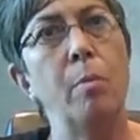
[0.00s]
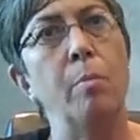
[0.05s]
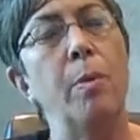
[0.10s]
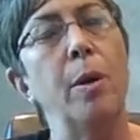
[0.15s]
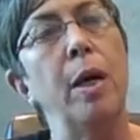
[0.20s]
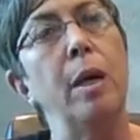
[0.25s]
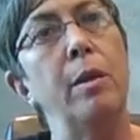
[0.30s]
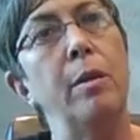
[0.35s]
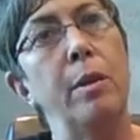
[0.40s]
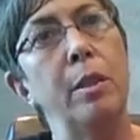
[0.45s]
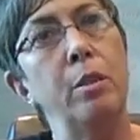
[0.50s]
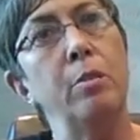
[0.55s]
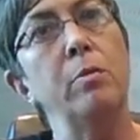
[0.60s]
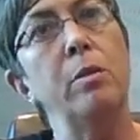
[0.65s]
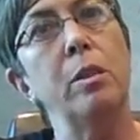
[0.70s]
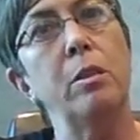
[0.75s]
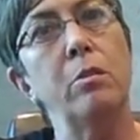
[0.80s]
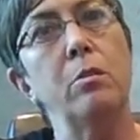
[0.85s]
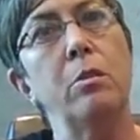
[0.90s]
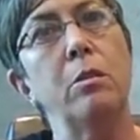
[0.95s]
But these
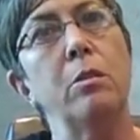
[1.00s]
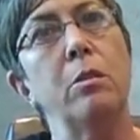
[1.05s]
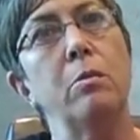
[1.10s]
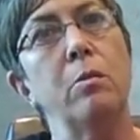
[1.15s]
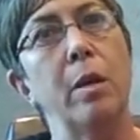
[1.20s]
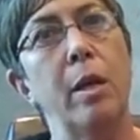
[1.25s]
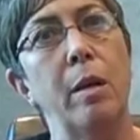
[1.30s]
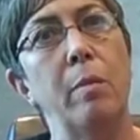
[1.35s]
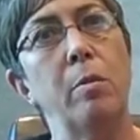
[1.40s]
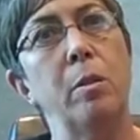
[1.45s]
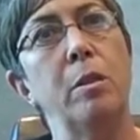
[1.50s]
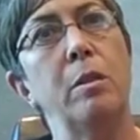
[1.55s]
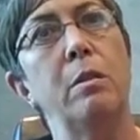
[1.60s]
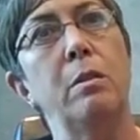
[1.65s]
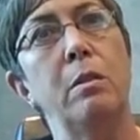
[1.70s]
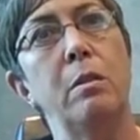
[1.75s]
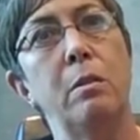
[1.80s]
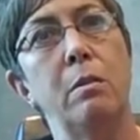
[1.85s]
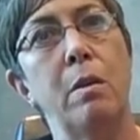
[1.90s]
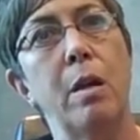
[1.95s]
researchers were able to
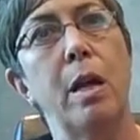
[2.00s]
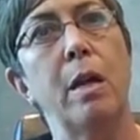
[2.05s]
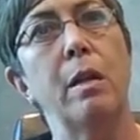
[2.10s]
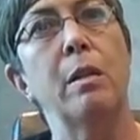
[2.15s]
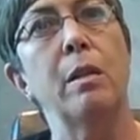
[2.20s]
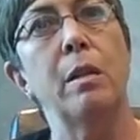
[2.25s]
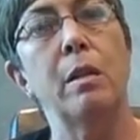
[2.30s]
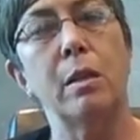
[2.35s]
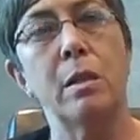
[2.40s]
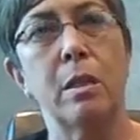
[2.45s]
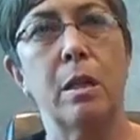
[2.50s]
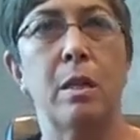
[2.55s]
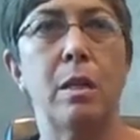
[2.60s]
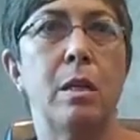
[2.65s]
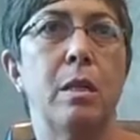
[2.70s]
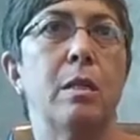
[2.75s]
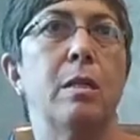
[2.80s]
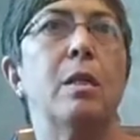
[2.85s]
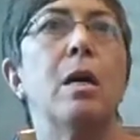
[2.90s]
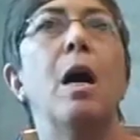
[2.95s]
do analytics on
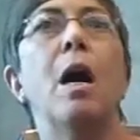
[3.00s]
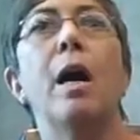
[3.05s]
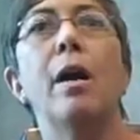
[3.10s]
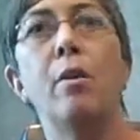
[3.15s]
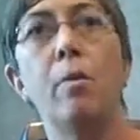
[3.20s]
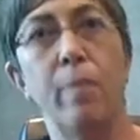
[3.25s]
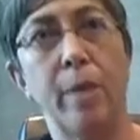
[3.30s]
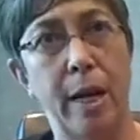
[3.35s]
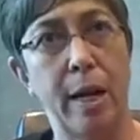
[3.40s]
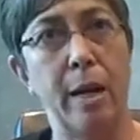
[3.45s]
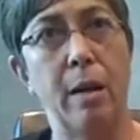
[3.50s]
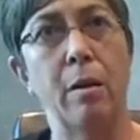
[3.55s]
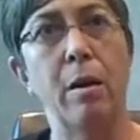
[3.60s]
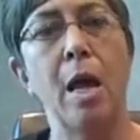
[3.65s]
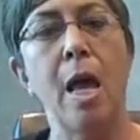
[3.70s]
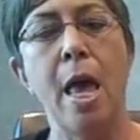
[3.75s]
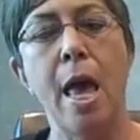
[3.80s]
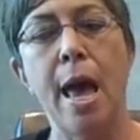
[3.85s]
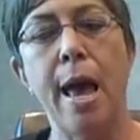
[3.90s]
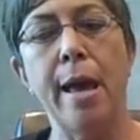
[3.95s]
the entire readout
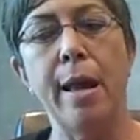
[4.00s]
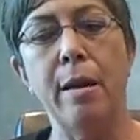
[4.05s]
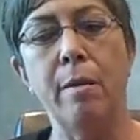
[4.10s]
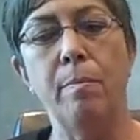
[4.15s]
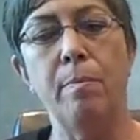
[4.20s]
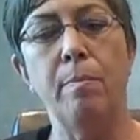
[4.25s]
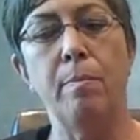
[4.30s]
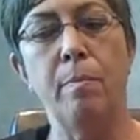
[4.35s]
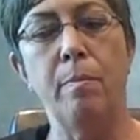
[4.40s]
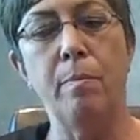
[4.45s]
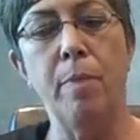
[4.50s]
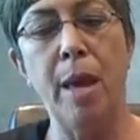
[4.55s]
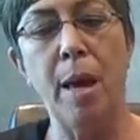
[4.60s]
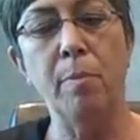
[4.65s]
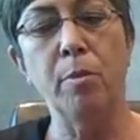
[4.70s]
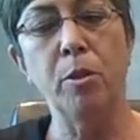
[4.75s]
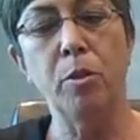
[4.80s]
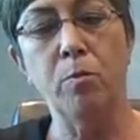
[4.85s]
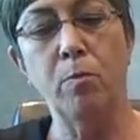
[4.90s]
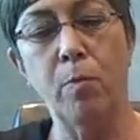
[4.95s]
and be
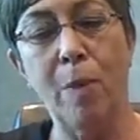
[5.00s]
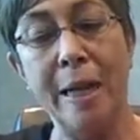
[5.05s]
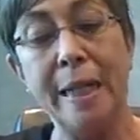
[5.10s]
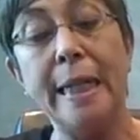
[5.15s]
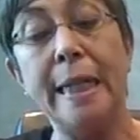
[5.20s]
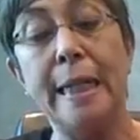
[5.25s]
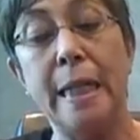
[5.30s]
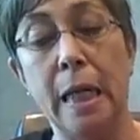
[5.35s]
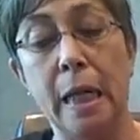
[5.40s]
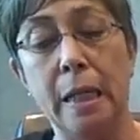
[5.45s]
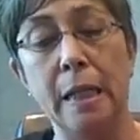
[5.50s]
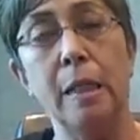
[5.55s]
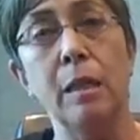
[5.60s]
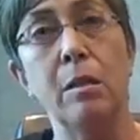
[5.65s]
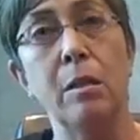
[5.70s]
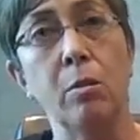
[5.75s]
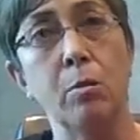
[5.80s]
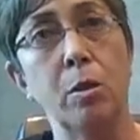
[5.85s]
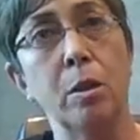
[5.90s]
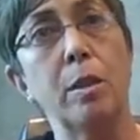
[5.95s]
able to recognize
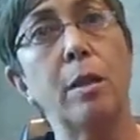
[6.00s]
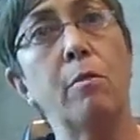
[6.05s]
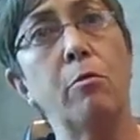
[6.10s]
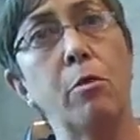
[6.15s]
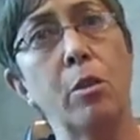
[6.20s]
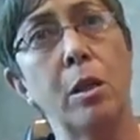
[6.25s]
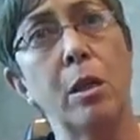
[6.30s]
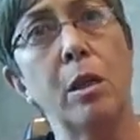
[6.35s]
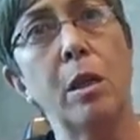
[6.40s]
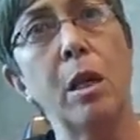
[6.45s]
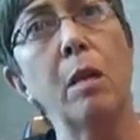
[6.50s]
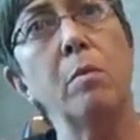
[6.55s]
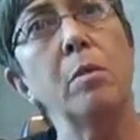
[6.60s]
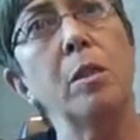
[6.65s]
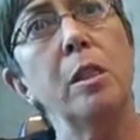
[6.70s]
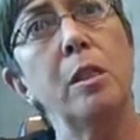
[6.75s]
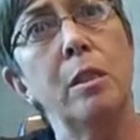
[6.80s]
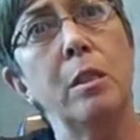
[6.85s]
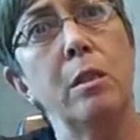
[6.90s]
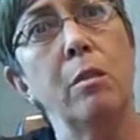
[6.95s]
that there were several
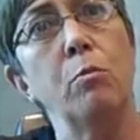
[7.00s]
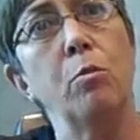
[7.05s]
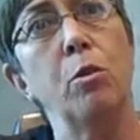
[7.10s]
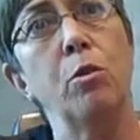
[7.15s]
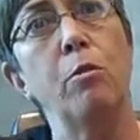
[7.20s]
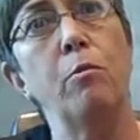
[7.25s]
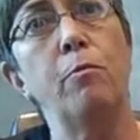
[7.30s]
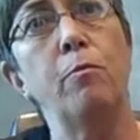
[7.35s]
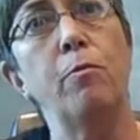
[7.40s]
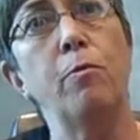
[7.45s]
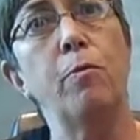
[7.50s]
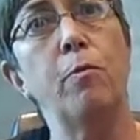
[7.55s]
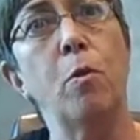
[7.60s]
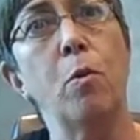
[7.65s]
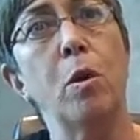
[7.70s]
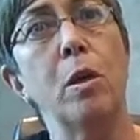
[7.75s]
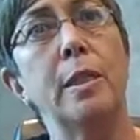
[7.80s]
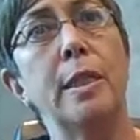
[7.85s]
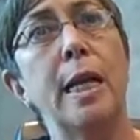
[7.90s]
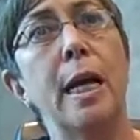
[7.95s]
anomalies that would
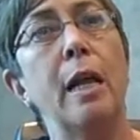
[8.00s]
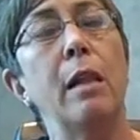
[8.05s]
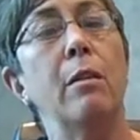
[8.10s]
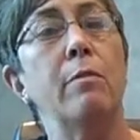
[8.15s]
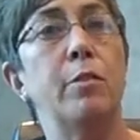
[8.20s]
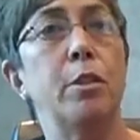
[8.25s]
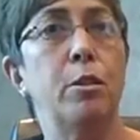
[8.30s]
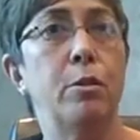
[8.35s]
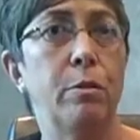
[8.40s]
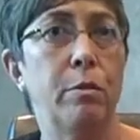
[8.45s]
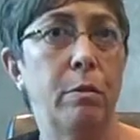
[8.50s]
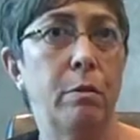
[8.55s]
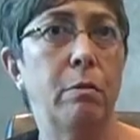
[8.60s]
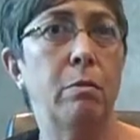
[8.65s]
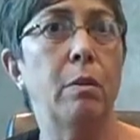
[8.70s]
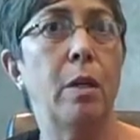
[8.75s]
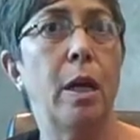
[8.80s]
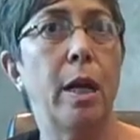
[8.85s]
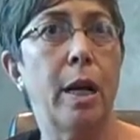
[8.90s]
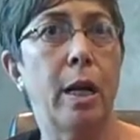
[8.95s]
foretell of a 2 to
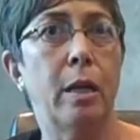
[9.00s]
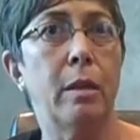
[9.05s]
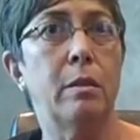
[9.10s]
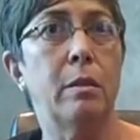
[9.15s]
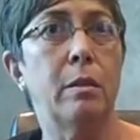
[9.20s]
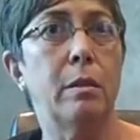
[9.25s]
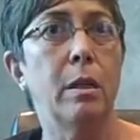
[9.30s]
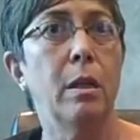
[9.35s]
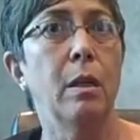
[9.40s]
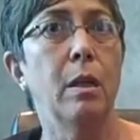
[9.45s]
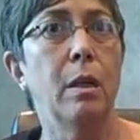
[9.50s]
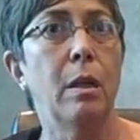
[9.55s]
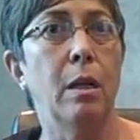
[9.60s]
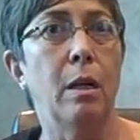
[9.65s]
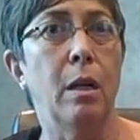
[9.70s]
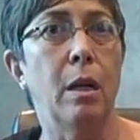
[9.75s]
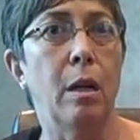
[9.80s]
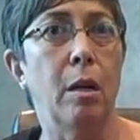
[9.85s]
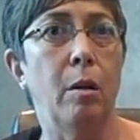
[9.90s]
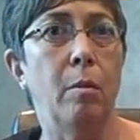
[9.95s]
3x ah.
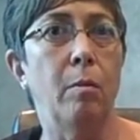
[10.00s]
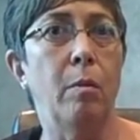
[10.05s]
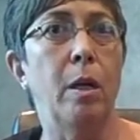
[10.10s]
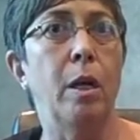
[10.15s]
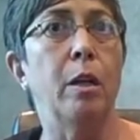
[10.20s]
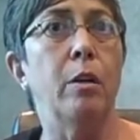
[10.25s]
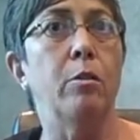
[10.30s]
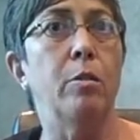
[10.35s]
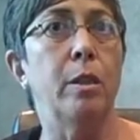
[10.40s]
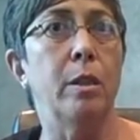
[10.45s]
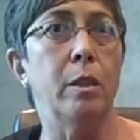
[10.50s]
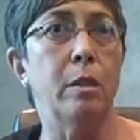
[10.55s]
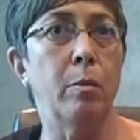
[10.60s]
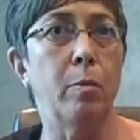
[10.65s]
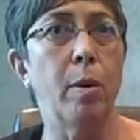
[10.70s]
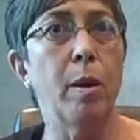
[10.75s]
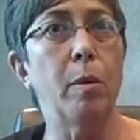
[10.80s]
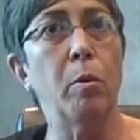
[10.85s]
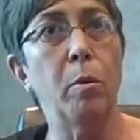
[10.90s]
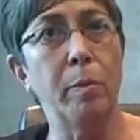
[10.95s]
um, increase in
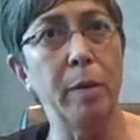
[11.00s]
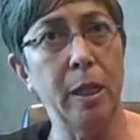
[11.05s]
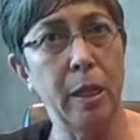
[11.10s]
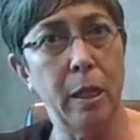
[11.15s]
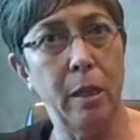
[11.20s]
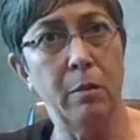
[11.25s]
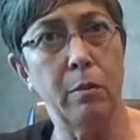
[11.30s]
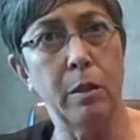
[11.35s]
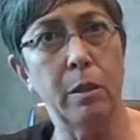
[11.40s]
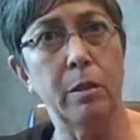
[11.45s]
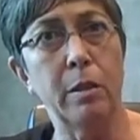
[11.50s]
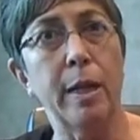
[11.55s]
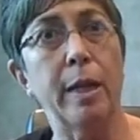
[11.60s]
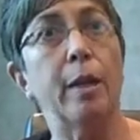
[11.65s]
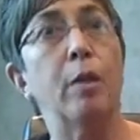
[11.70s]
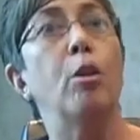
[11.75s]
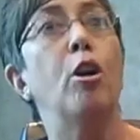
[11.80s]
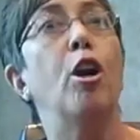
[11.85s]
the probability of a second